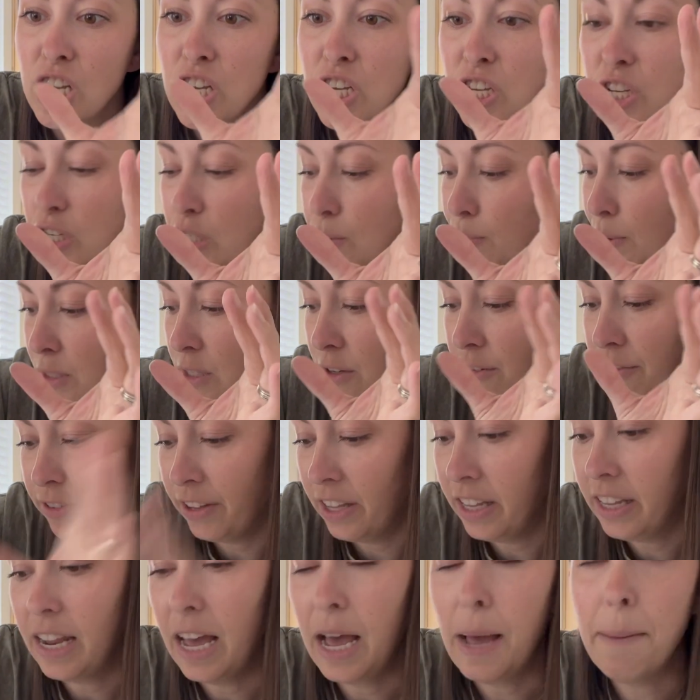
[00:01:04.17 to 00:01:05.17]
You're supposed to
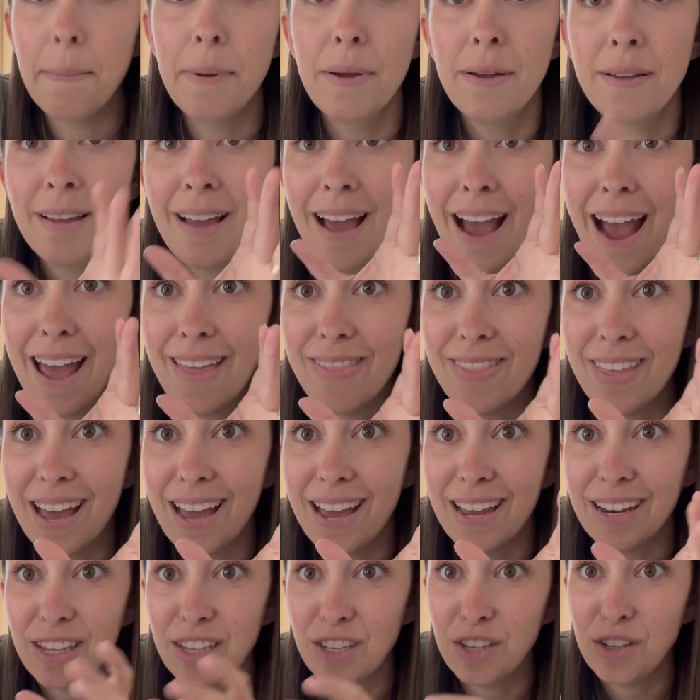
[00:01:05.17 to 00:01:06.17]
fill it up and
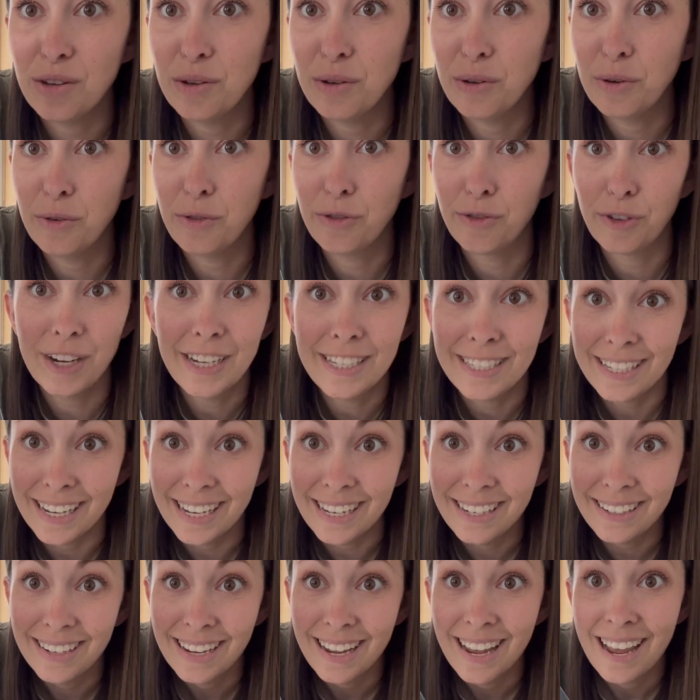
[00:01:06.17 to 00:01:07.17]
then you freeze
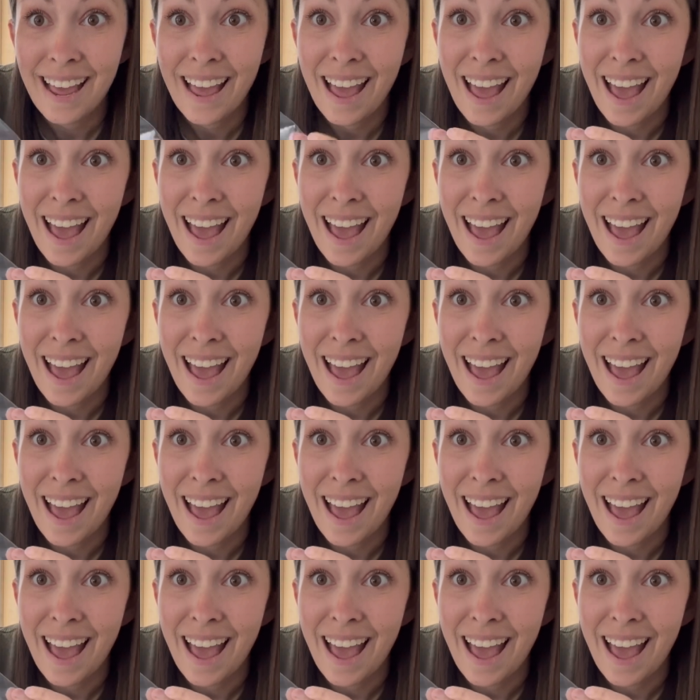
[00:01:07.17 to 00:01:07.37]
it.